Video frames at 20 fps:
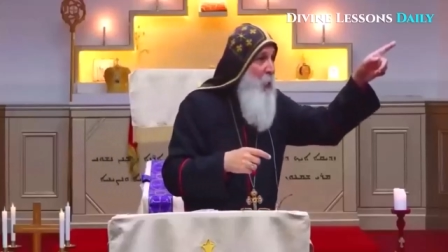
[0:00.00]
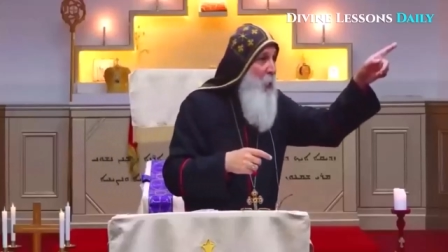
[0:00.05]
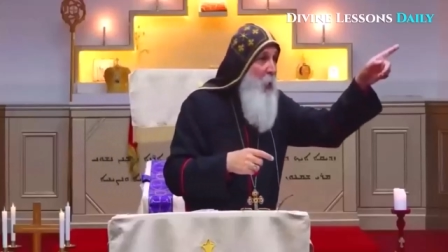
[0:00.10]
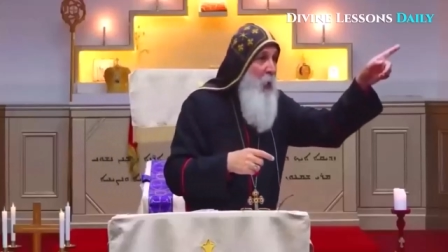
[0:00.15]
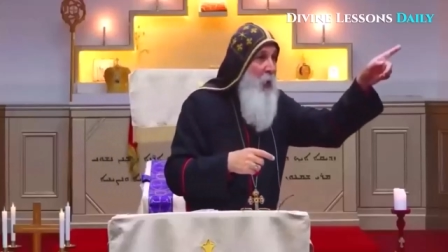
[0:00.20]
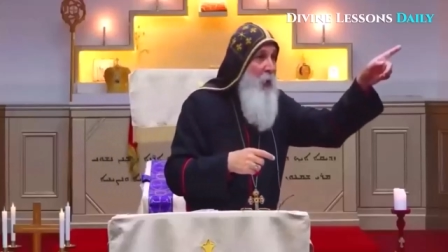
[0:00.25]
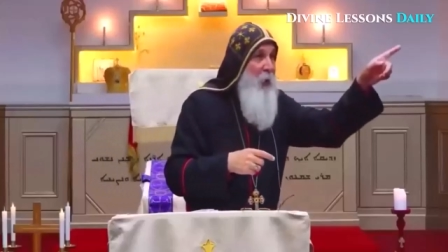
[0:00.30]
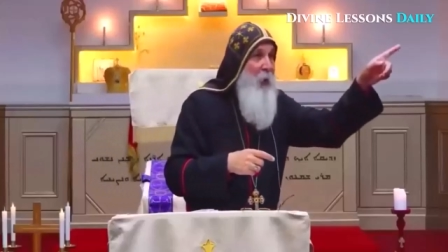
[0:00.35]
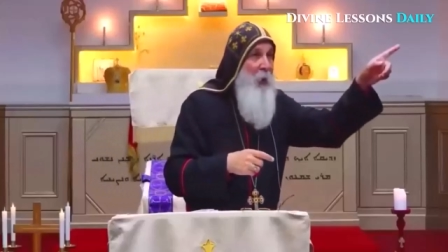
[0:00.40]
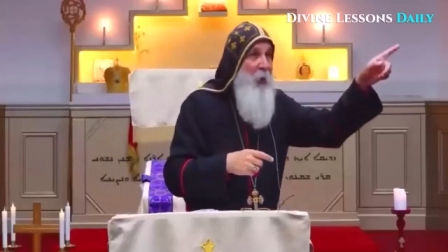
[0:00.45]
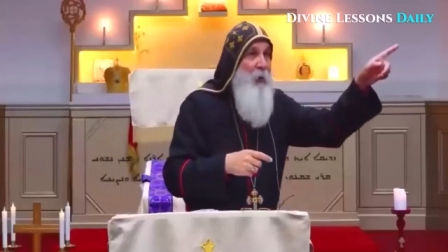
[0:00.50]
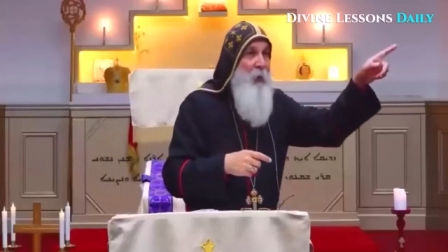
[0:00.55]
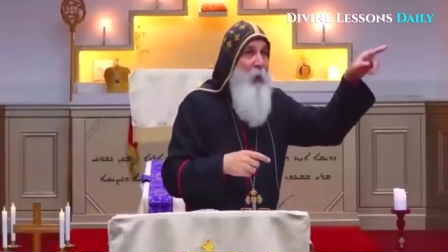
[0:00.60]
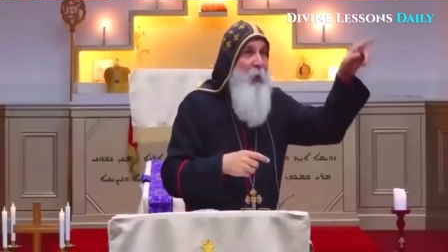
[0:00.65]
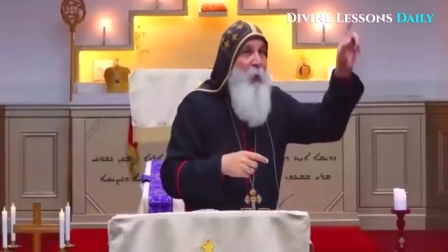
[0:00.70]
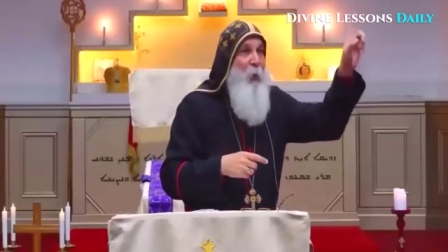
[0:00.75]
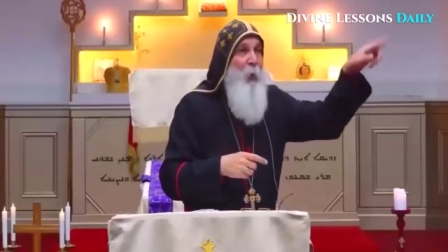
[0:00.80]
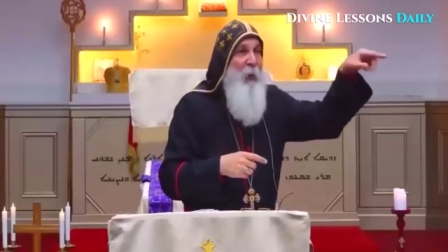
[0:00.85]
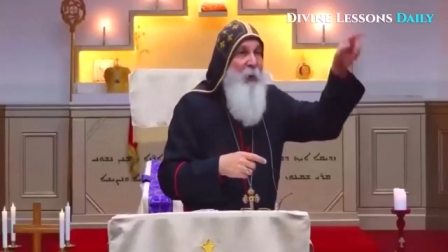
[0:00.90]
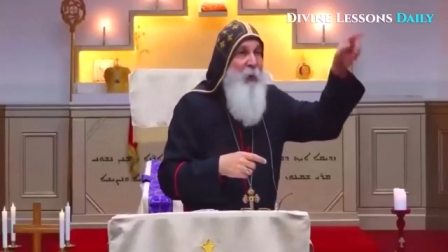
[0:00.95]
world
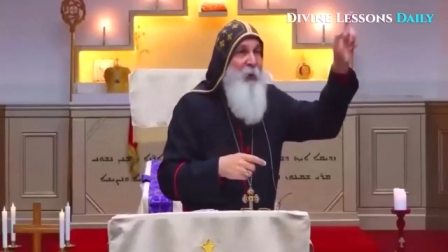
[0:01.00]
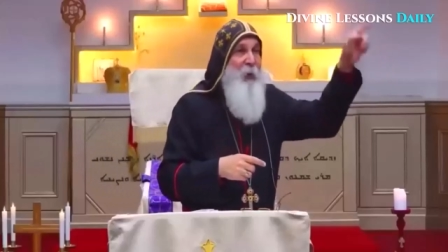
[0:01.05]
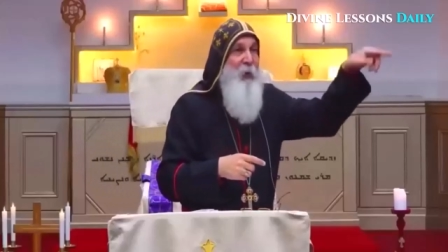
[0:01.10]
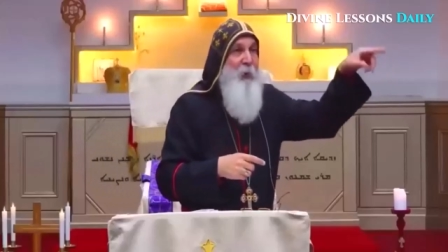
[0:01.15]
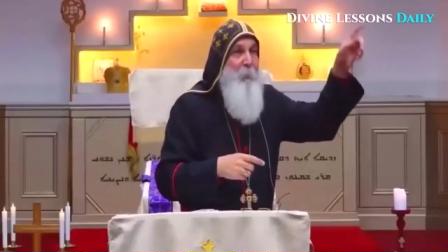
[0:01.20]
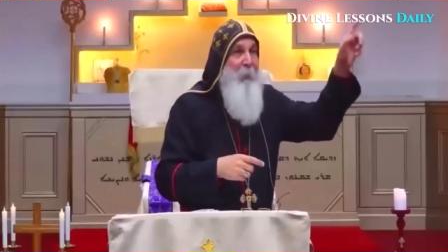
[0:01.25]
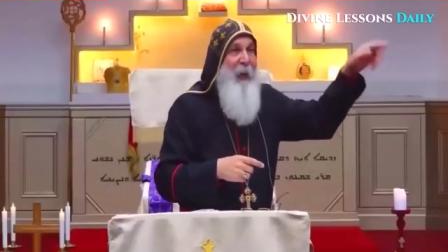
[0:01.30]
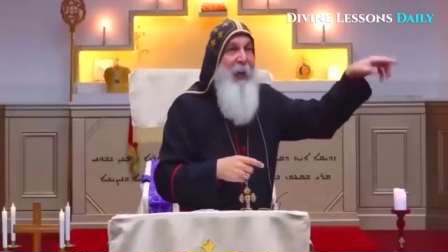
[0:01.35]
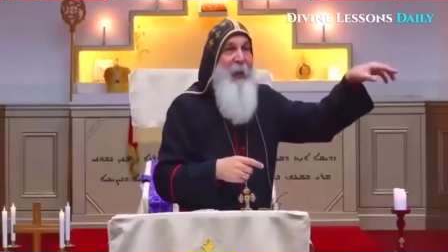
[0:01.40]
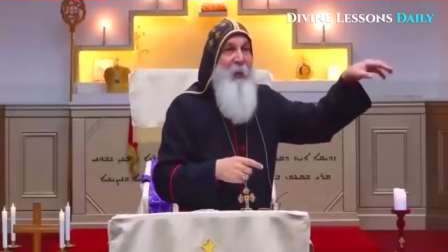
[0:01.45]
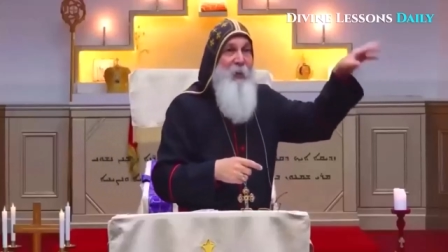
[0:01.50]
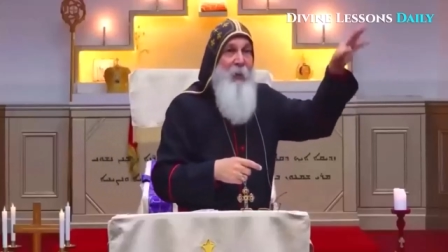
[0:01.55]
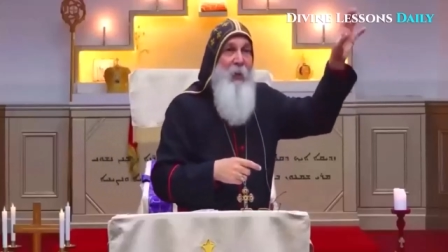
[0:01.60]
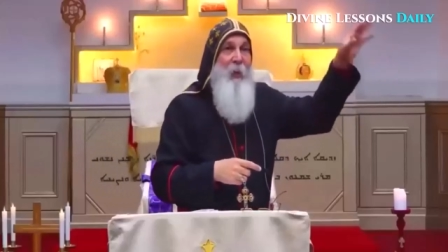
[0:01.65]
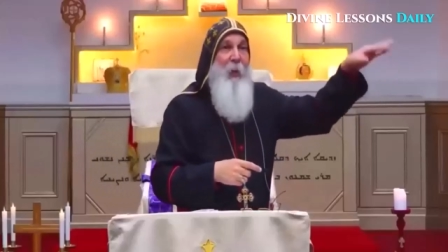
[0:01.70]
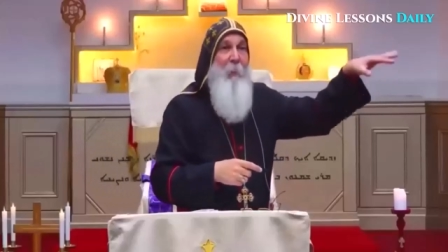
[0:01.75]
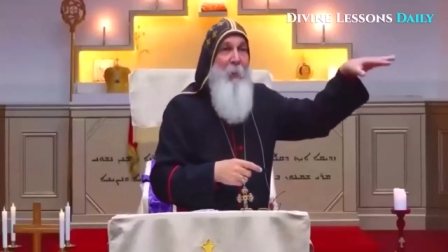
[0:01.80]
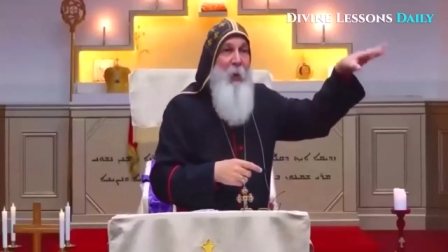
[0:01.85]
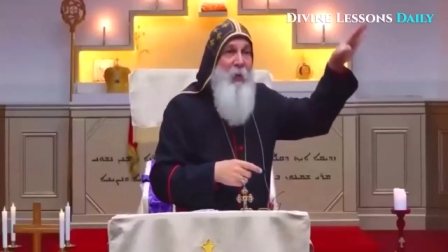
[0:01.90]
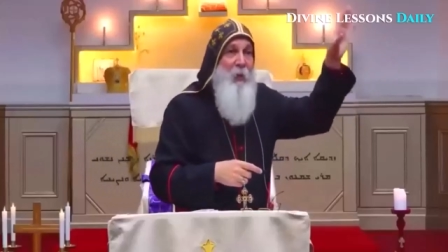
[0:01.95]
which is placed in
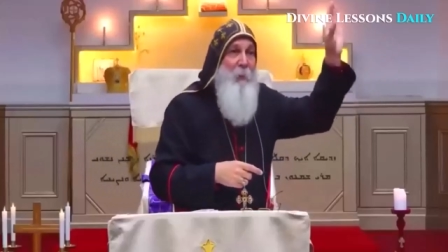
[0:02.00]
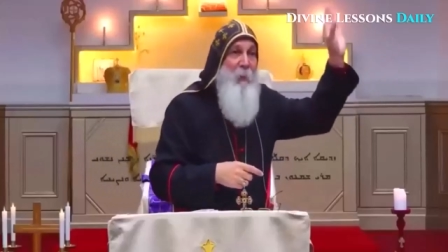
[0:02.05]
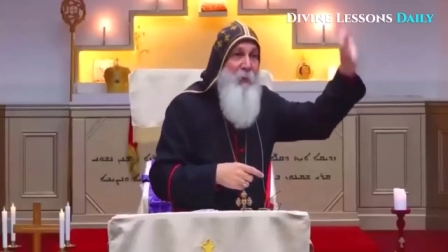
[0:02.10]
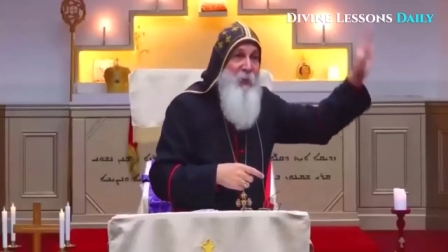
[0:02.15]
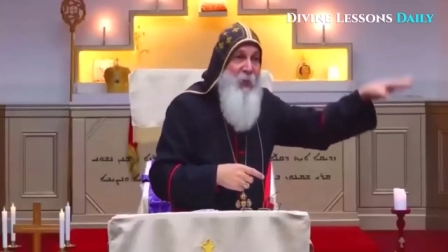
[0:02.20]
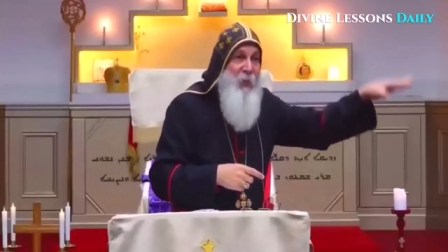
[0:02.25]
the bosom of